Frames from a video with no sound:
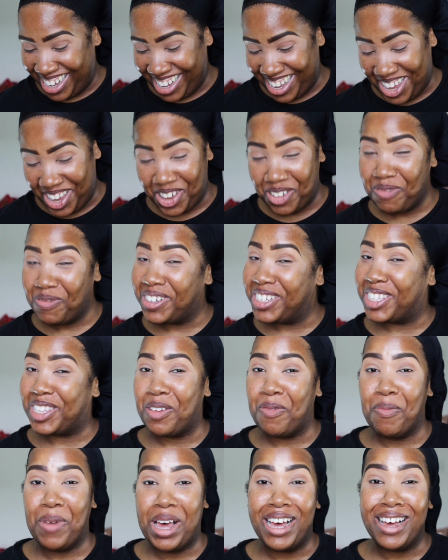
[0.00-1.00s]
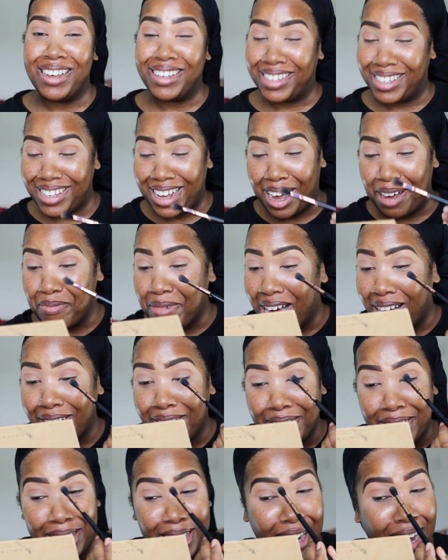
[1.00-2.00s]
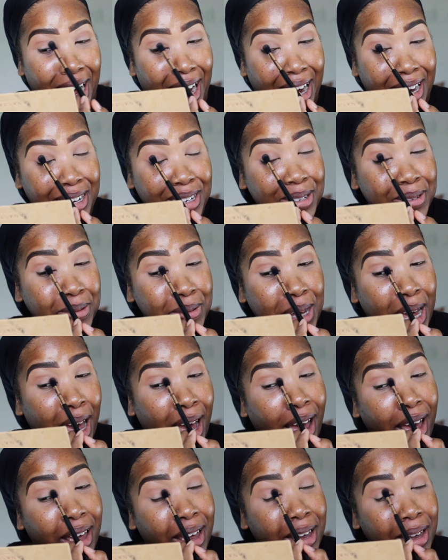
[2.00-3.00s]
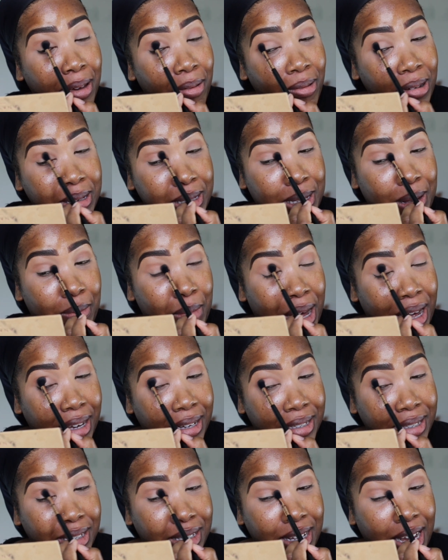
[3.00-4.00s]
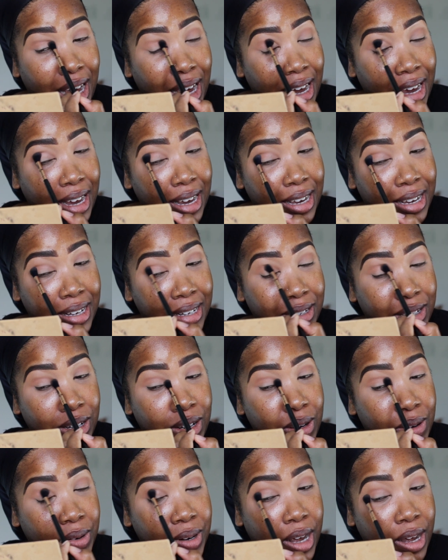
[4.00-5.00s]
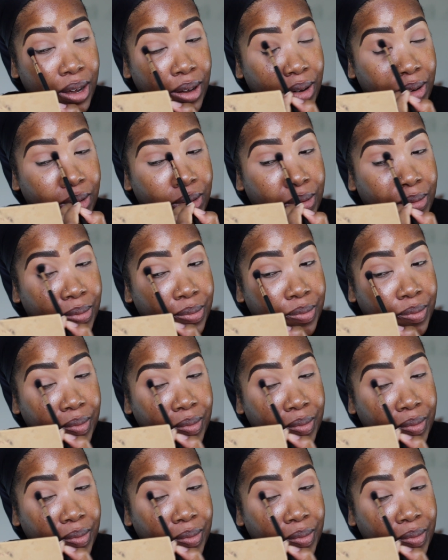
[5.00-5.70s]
it was a mess. I'm not gonna lie. It was a mess. And, you know,